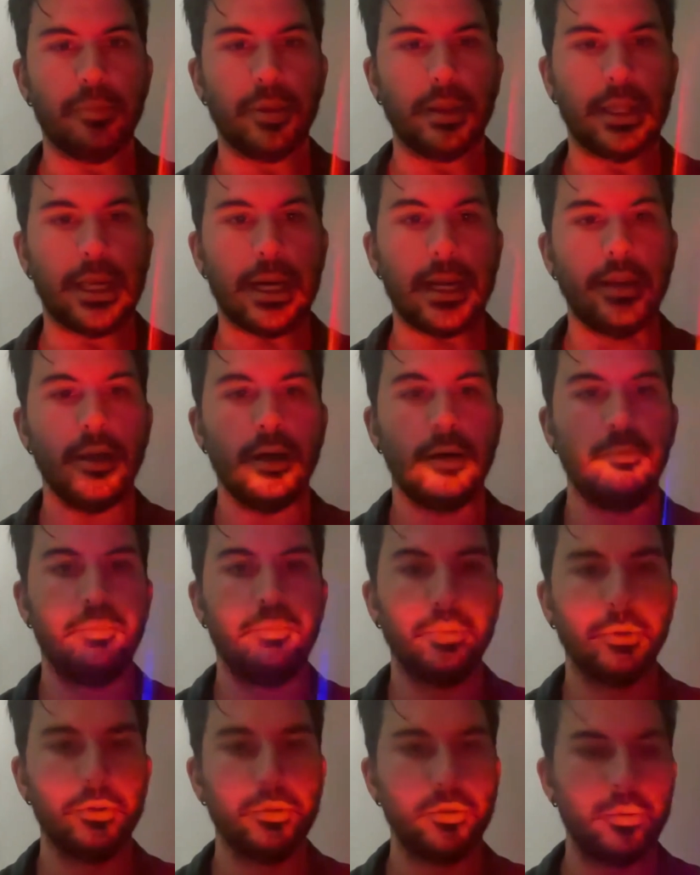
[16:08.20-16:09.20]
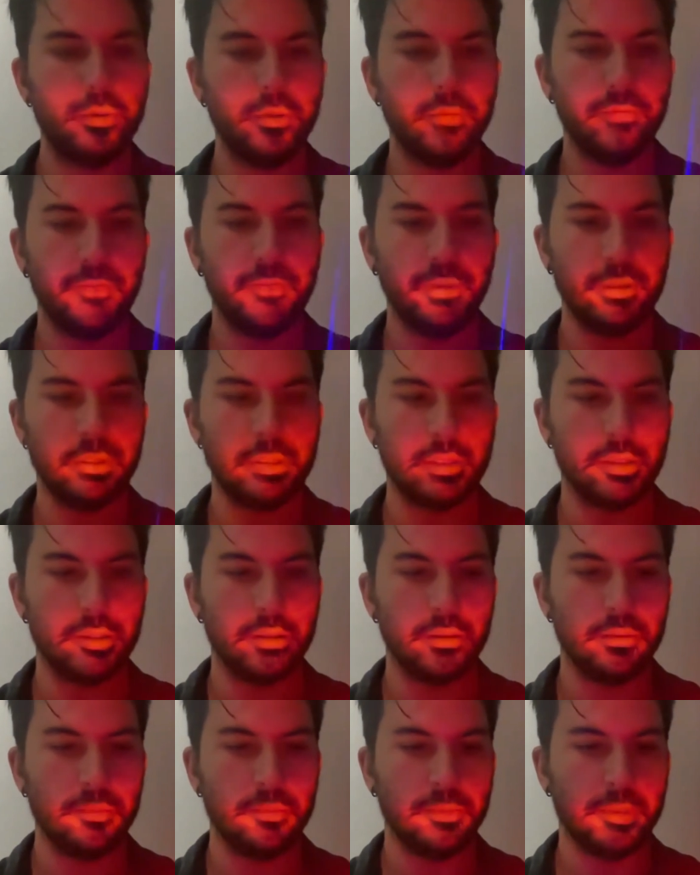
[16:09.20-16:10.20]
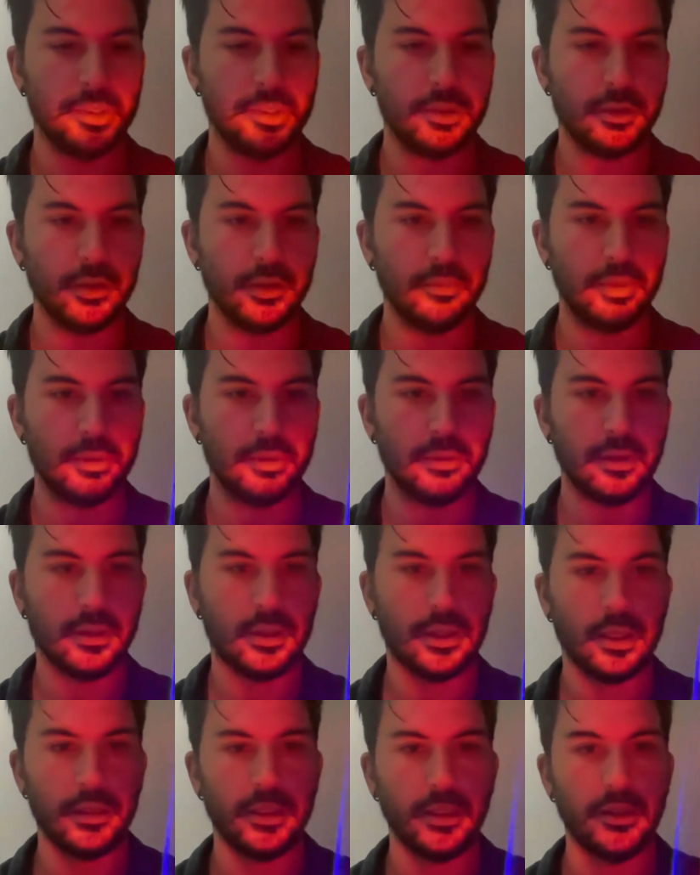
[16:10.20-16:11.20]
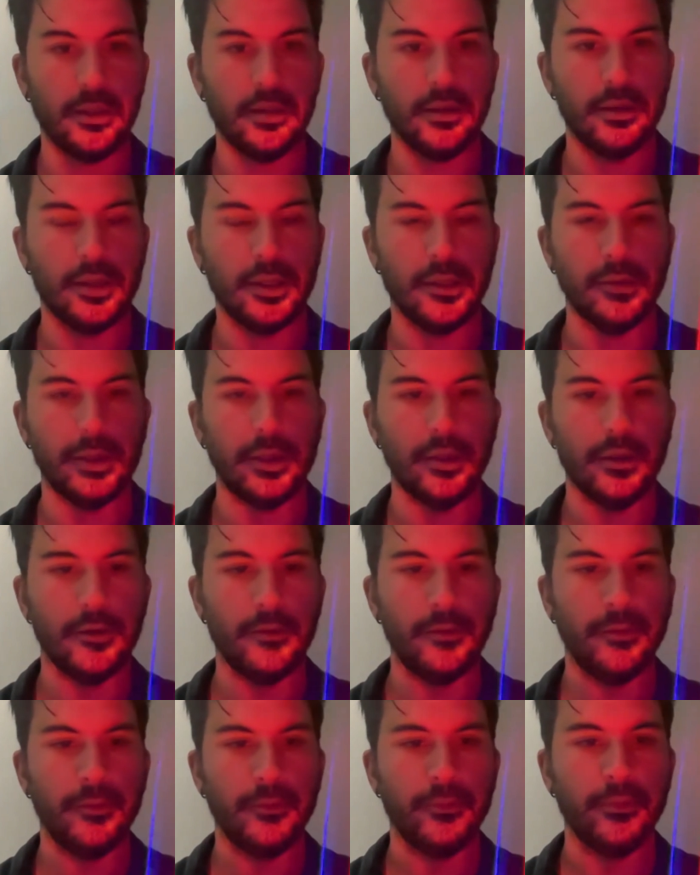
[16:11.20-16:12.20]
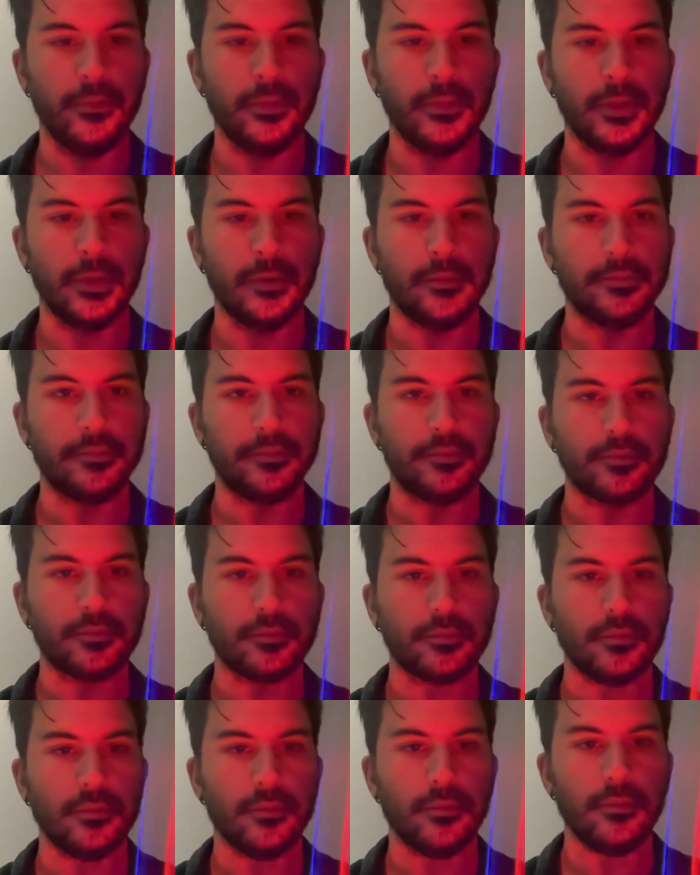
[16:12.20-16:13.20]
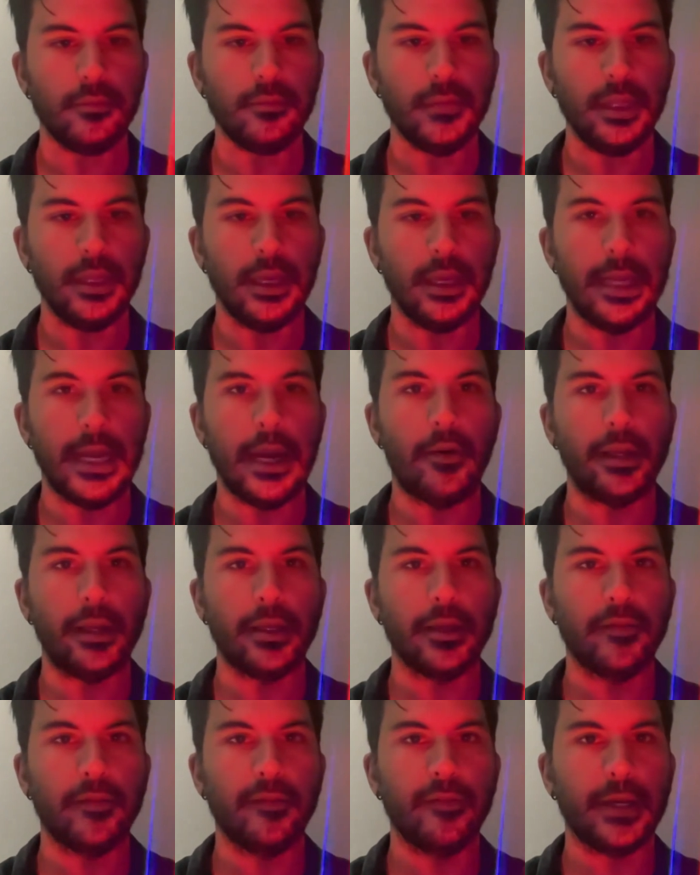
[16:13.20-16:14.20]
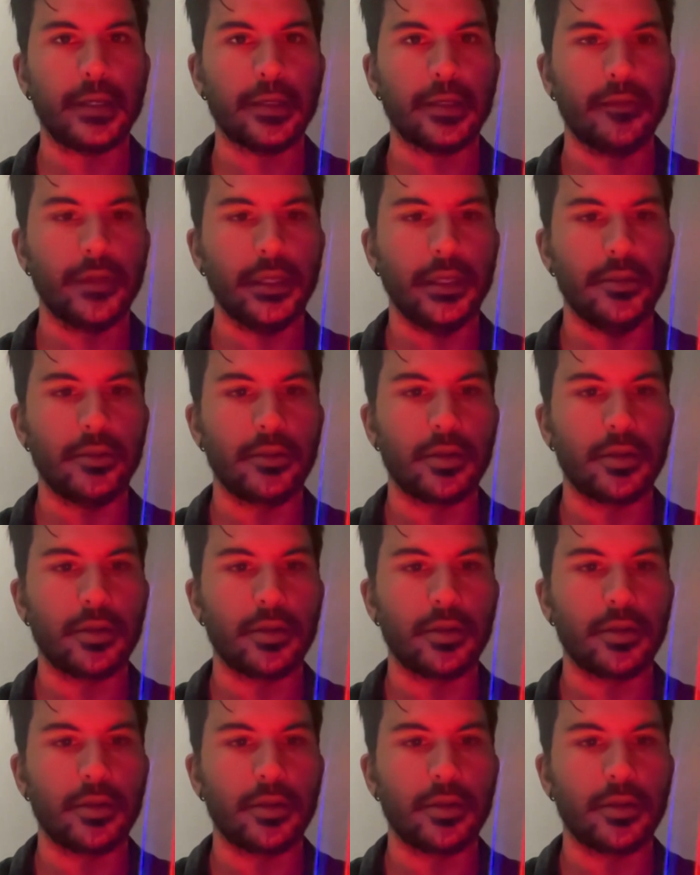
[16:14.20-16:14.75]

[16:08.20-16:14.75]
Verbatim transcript: apply a blue filter. Make sure they're both on here. There we go. And now I can effectively